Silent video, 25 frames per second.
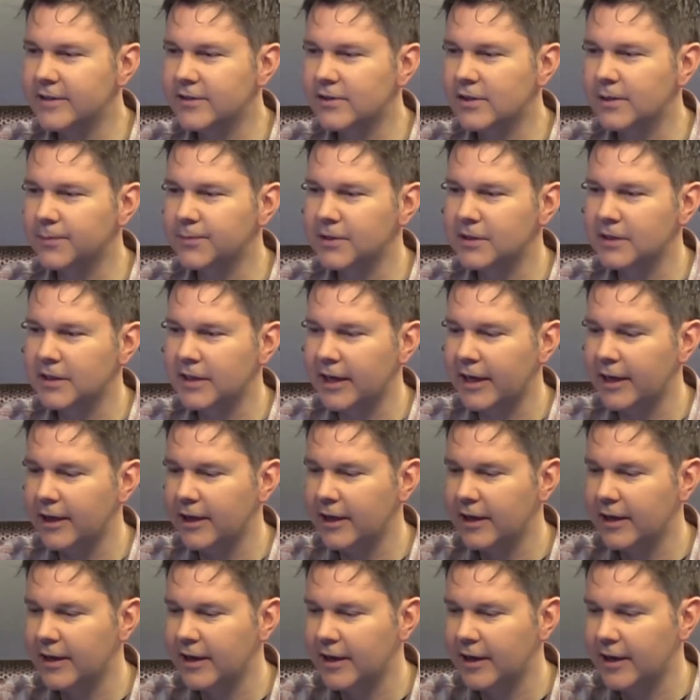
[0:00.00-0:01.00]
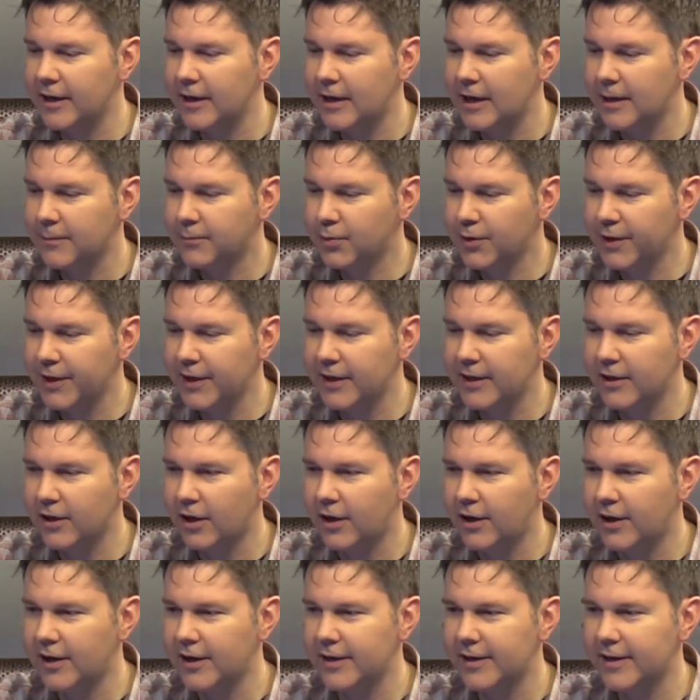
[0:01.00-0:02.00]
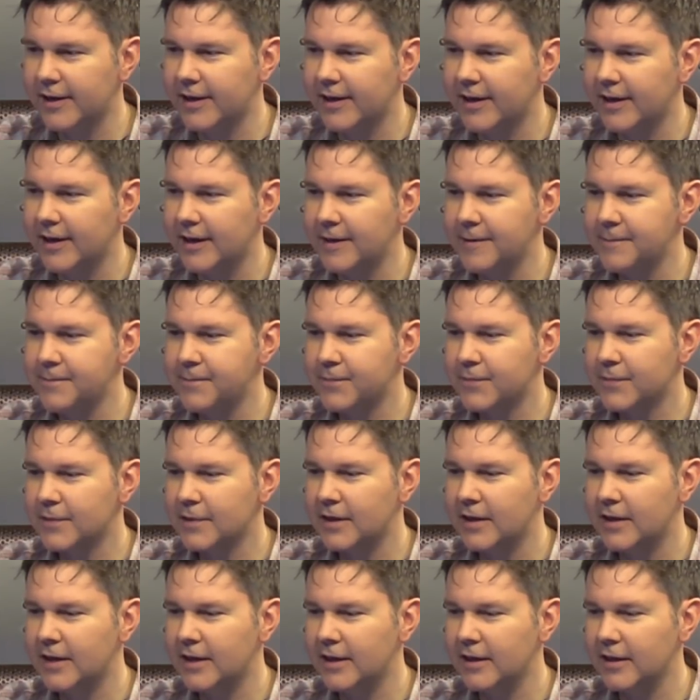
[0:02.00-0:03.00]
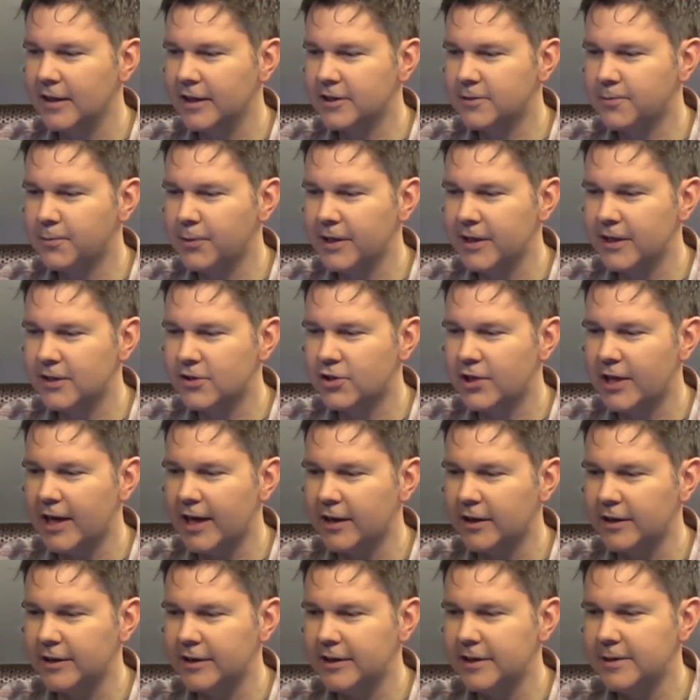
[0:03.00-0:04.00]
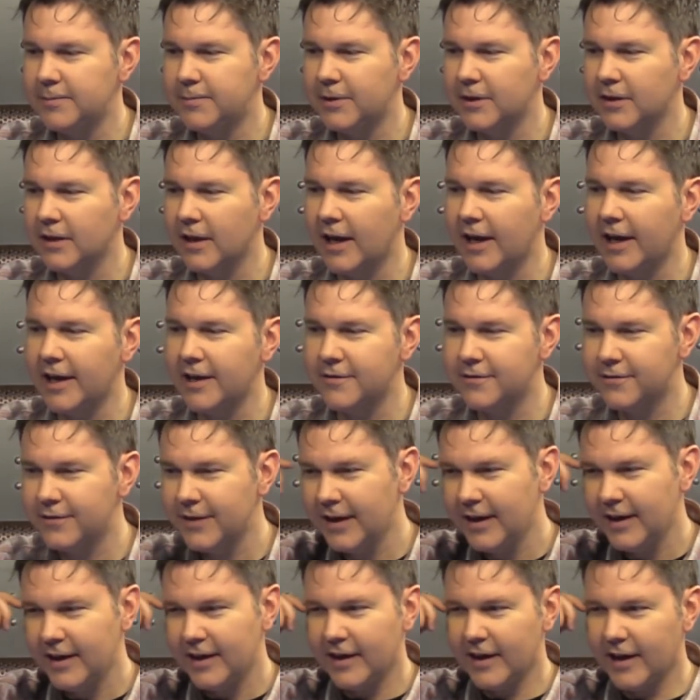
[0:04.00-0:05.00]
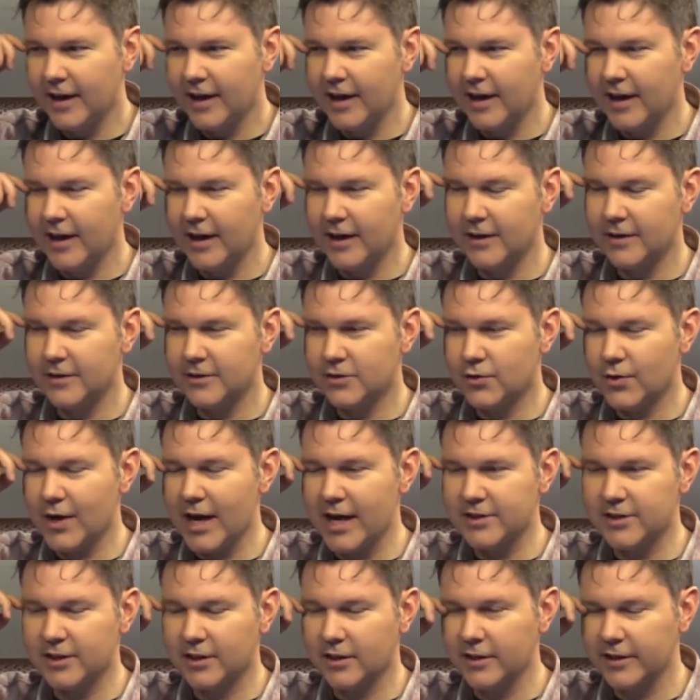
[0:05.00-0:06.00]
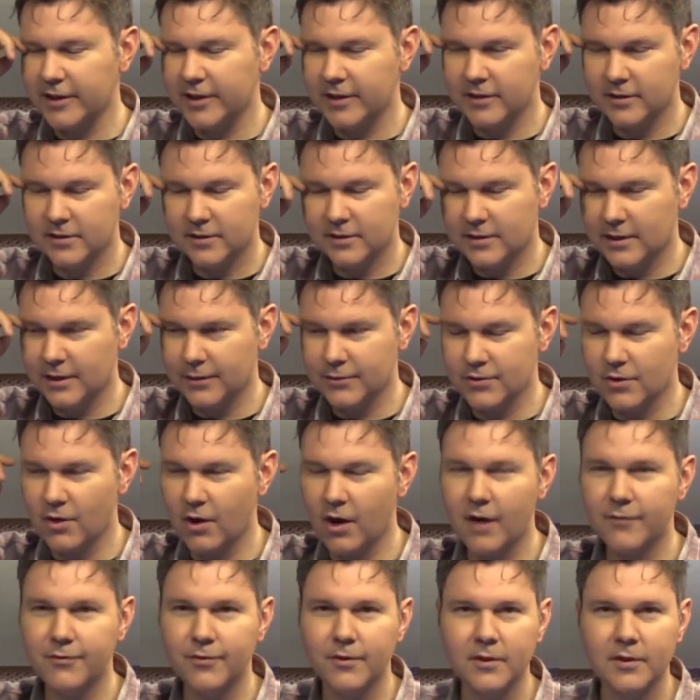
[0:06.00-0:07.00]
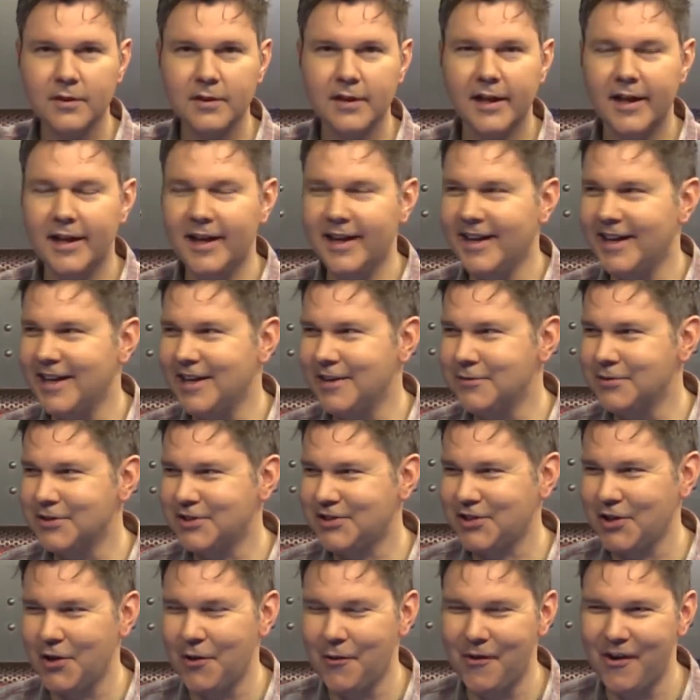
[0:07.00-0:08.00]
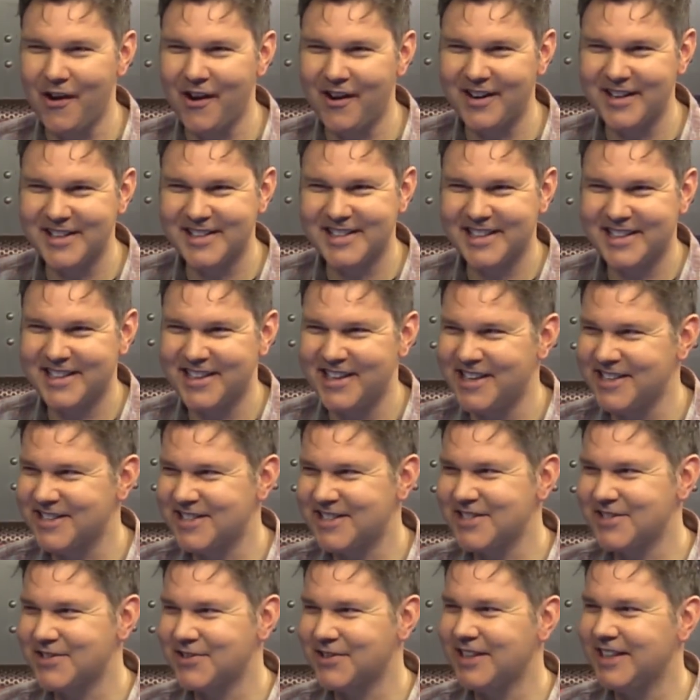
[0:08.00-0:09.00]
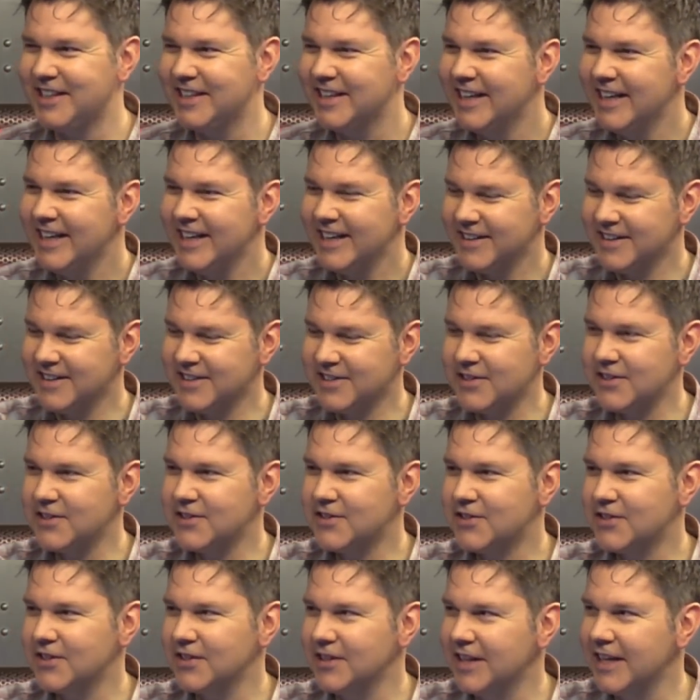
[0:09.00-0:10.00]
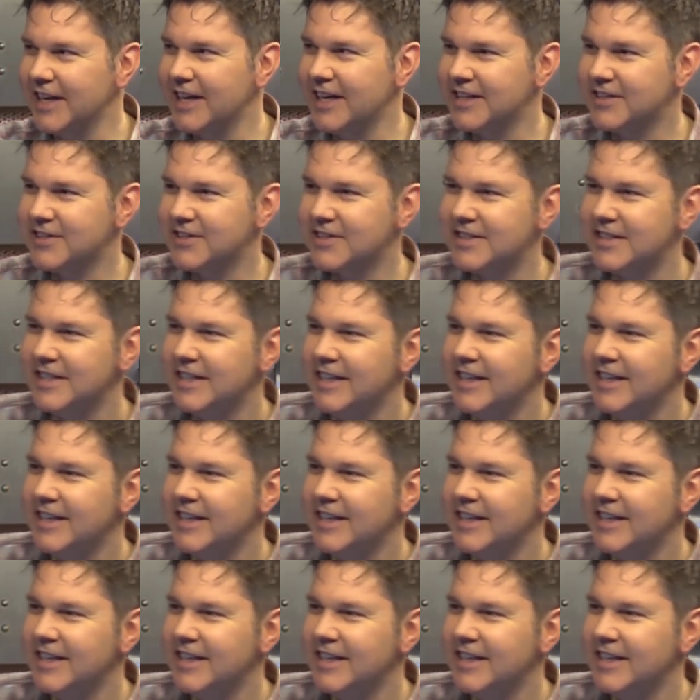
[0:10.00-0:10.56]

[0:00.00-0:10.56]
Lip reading: something that I played on Let's Play and Chat on EP Live. Tragically, I was awful. It was so hard to concentrate. This is Celeste,